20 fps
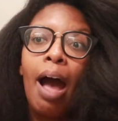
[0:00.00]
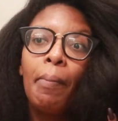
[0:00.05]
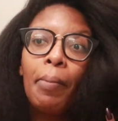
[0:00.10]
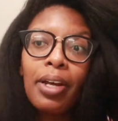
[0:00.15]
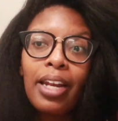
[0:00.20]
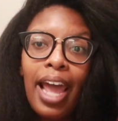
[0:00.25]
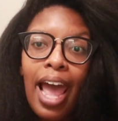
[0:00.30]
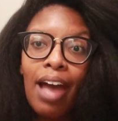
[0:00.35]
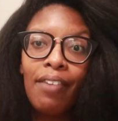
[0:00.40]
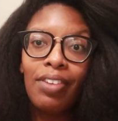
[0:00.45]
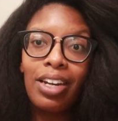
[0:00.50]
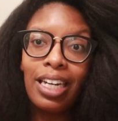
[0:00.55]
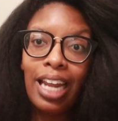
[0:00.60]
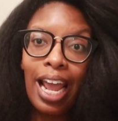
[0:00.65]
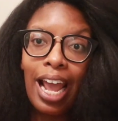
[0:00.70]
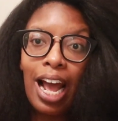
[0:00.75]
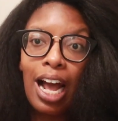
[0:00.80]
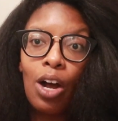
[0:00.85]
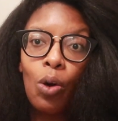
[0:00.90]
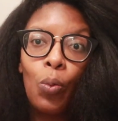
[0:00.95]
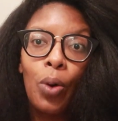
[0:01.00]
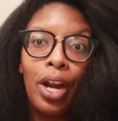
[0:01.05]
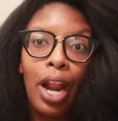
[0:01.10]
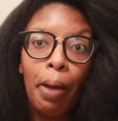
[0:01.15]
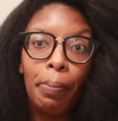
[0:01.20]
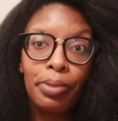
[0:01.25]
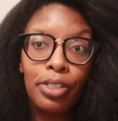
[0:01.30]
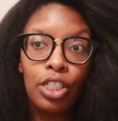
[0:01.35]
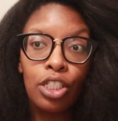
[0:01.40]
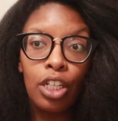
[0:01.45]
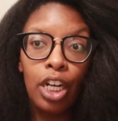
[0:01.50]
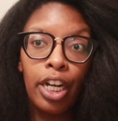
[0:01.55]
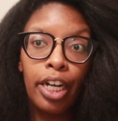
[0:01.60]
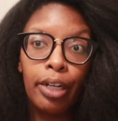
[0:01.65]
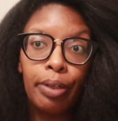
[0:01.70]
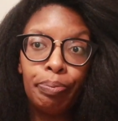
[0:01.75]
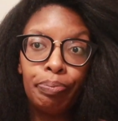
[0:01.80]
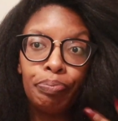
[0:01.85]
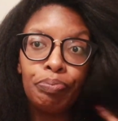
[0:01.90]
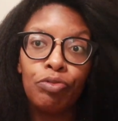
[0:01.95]
I'm gonna have it down when I'm
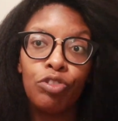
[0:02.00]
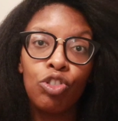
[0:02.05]
um,